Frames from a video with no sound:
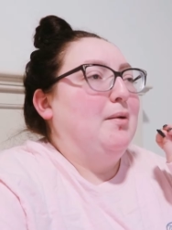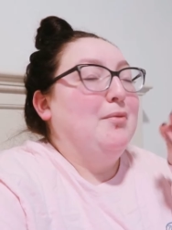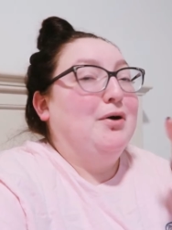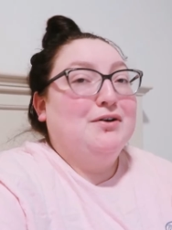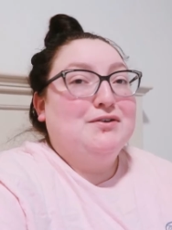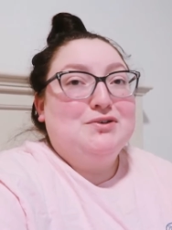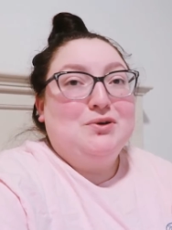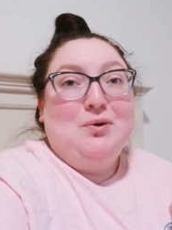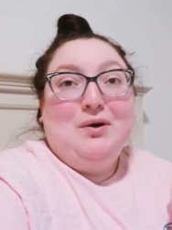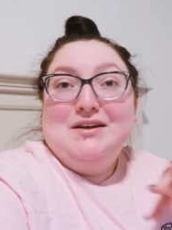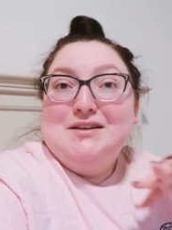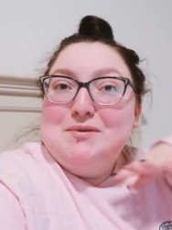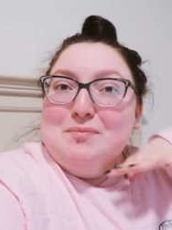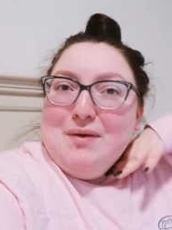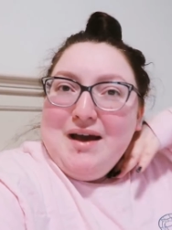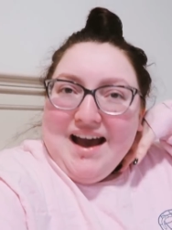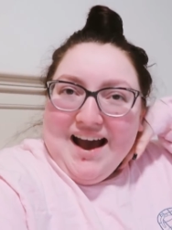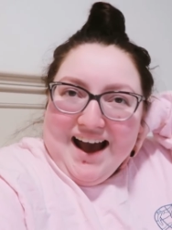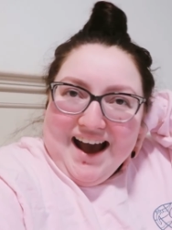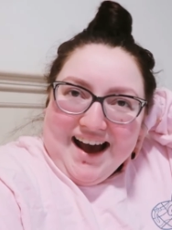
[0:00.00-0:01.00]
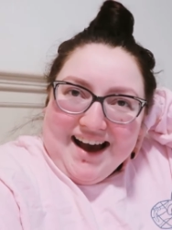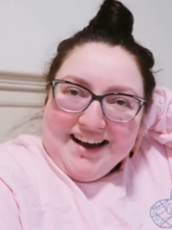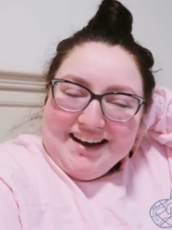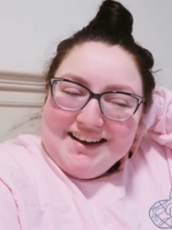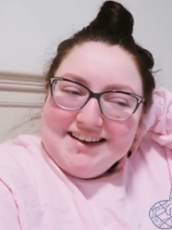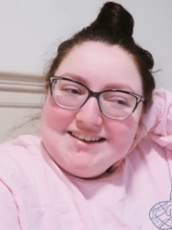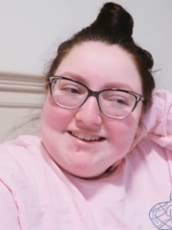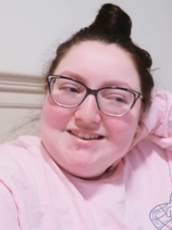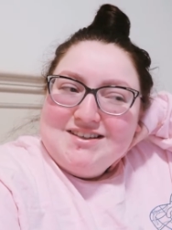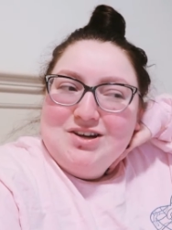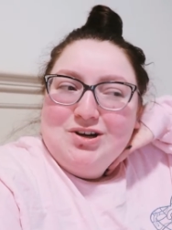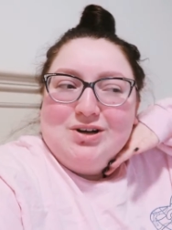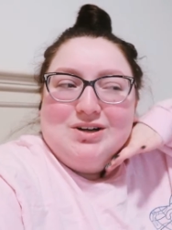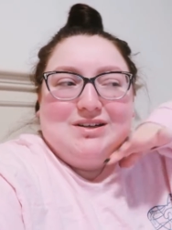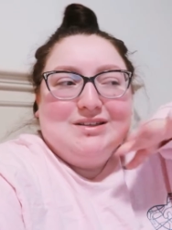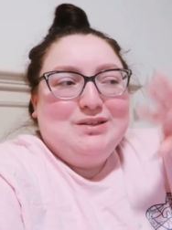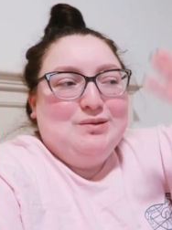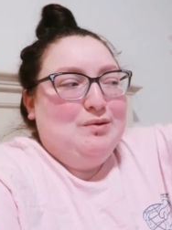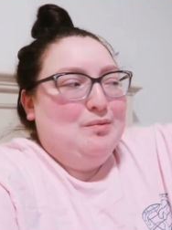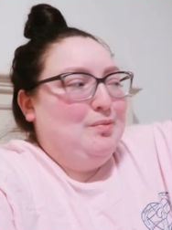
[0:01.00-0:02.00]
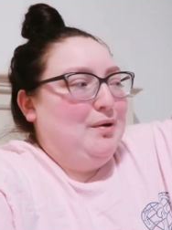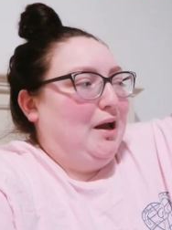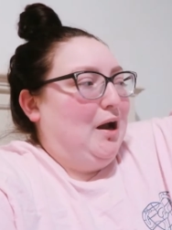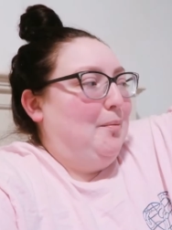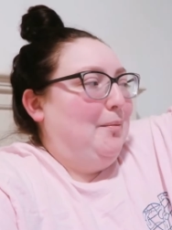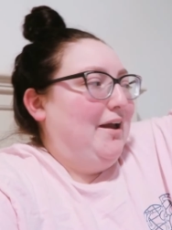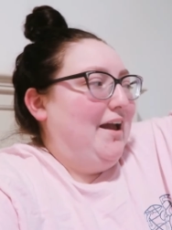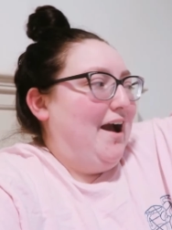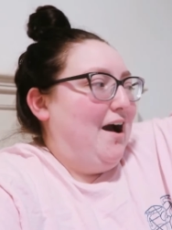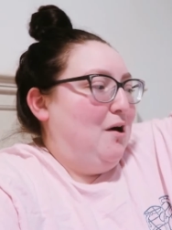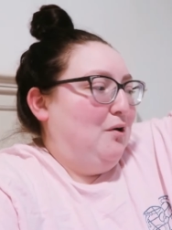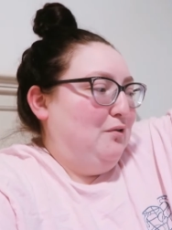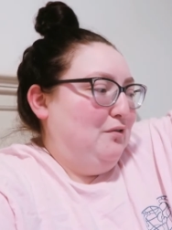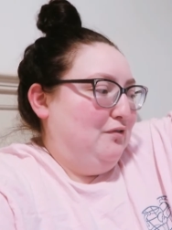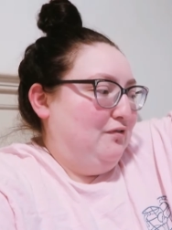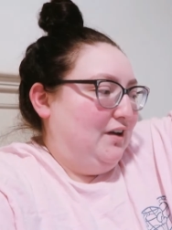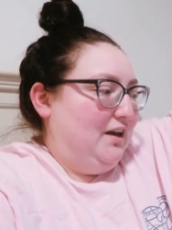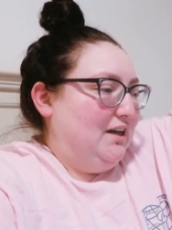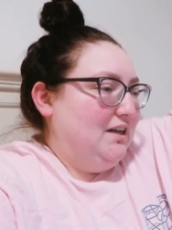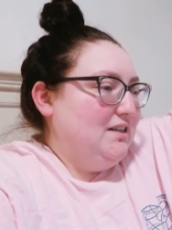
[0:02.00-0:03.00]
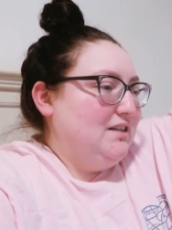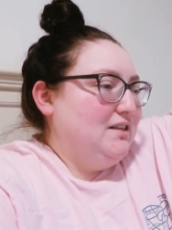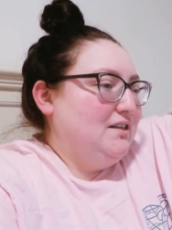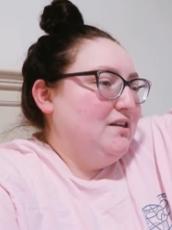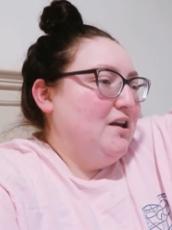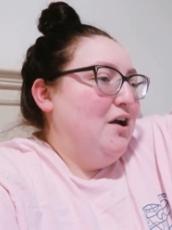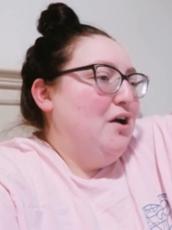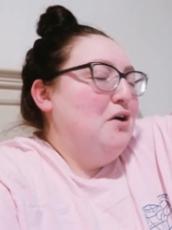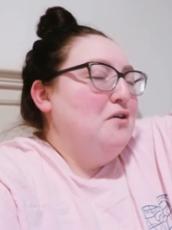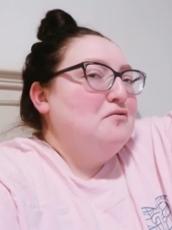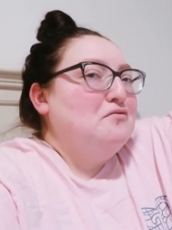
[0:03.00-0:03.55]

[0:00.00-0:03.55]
I'm also going to pack, so you're gonna see me pick out my outfits.